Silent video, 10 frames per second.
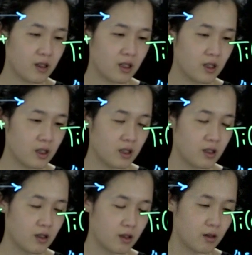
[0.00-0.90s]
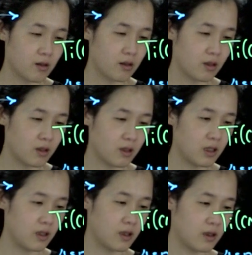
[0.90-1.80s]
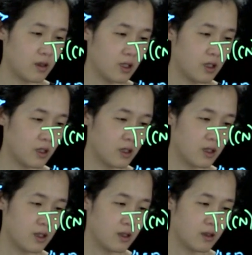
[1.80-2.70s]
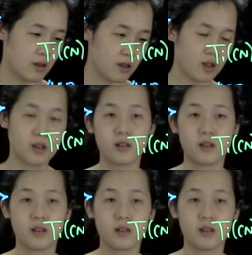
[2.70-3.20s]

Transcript: [no speech]